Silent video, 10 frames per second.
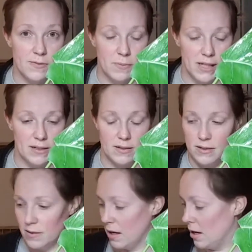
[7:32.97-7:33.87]
plant,
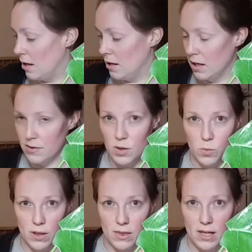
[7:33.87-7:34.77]
not the
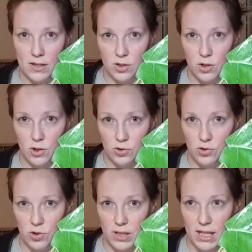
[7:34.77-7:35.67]
one that
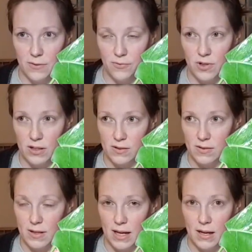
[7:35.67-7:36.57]
curls your leaf
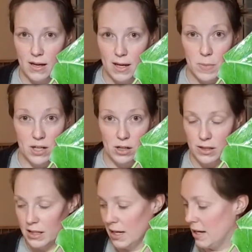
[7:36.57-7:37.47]
just
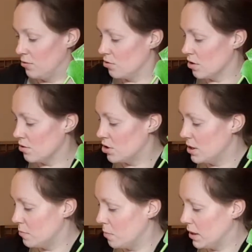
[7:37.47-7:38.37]
immediately as you touch
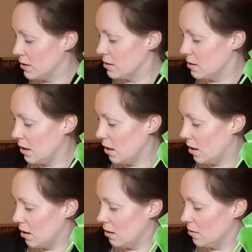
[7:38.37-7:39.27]
it, but
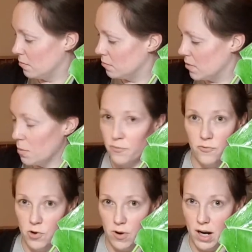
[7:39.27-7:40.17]
a
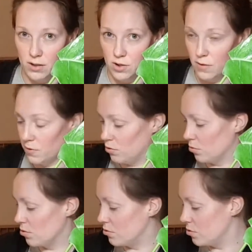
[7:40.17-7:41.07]
variety of the
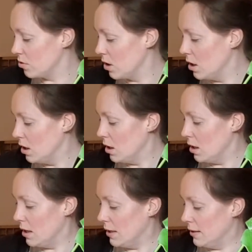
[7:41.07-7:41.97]
sorts.
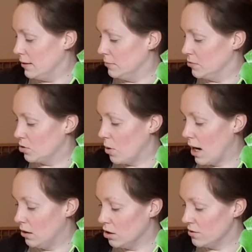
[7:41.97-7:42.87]
So
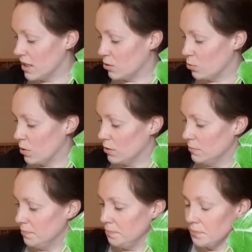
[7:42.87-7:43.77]
I lost that
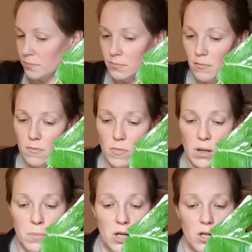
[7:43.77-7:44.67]
one
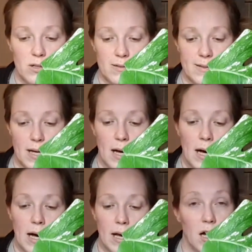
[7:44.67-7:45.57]
because
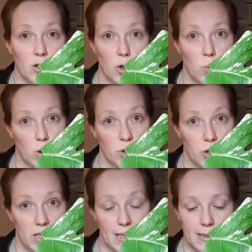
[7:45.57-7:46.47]
I
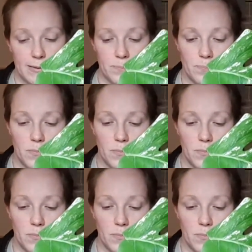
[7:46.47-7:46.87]
underwatered it.